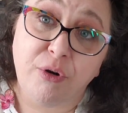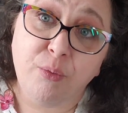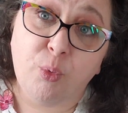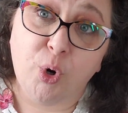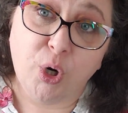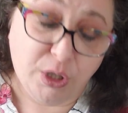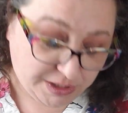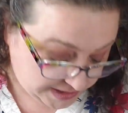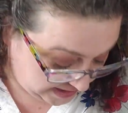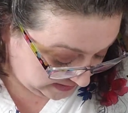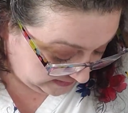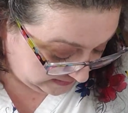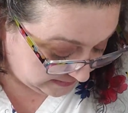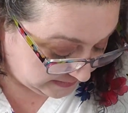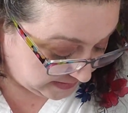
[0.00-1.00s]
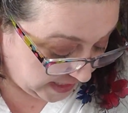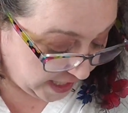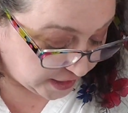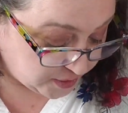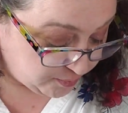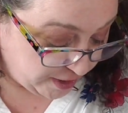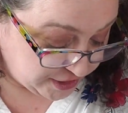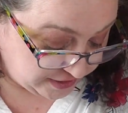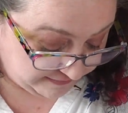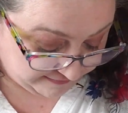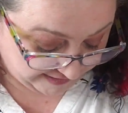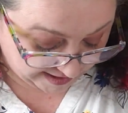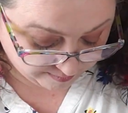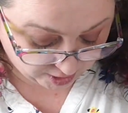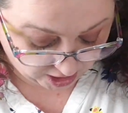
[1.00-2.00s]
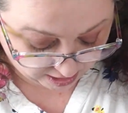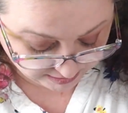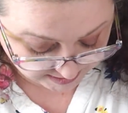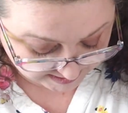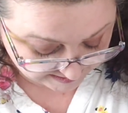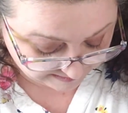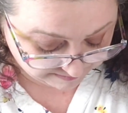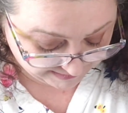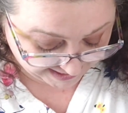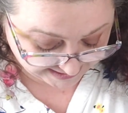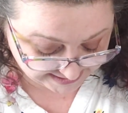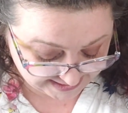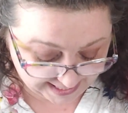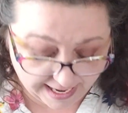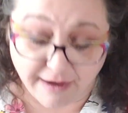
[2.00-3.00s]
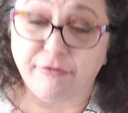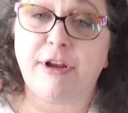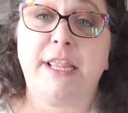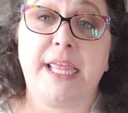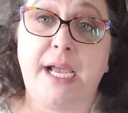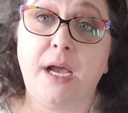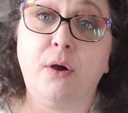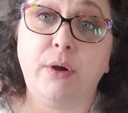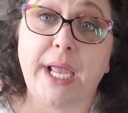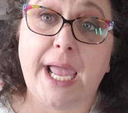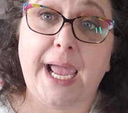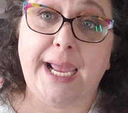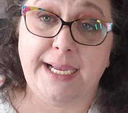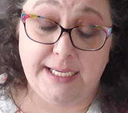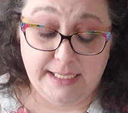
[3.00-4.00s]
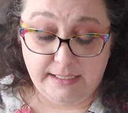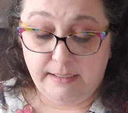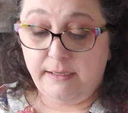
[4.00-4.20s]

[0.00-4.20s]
room world, Expression Fiber Arts makes everything okay